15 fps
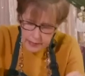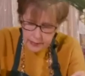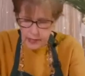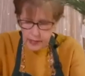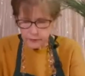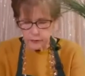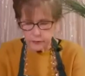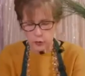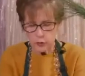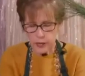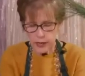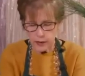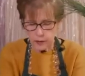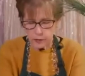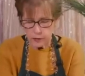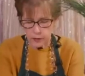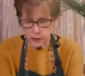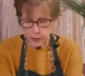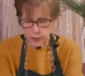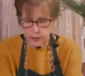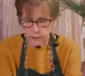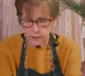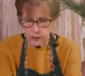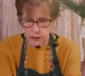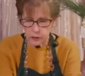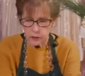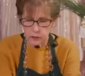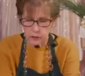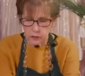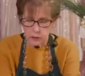that flow down, and you have a
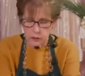little